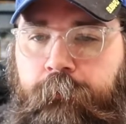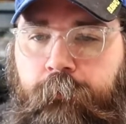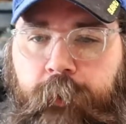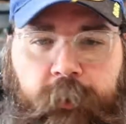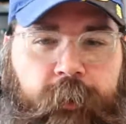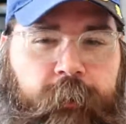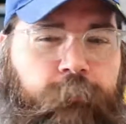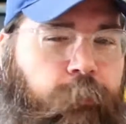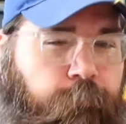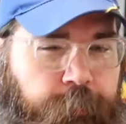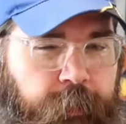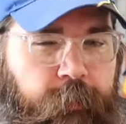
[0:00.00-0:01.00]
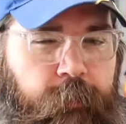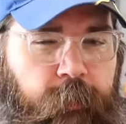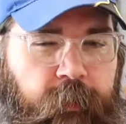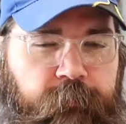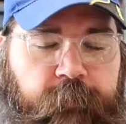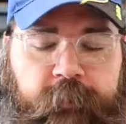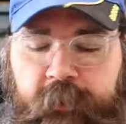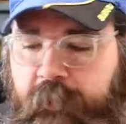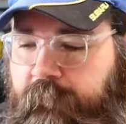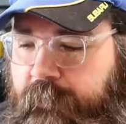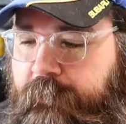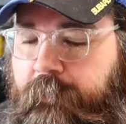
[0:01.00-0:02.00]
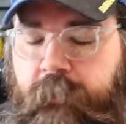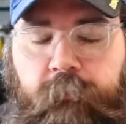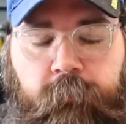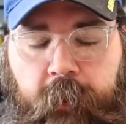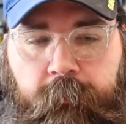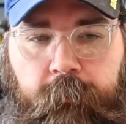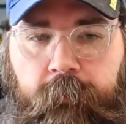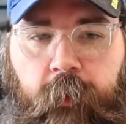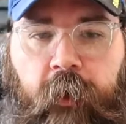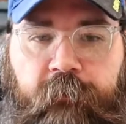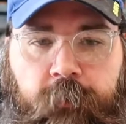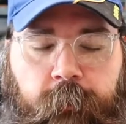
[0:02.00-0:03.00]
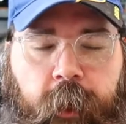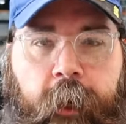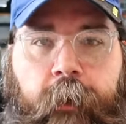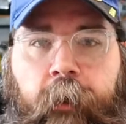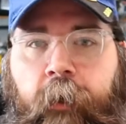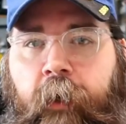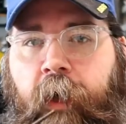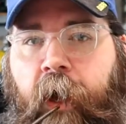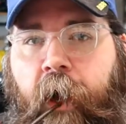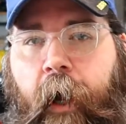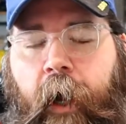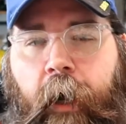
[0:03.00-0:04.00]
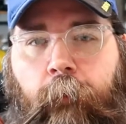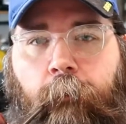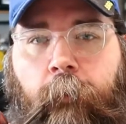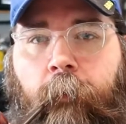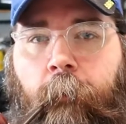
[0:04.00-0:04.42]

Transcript: But I don't like real bitter coffee and stuff. I drink my coffee black. So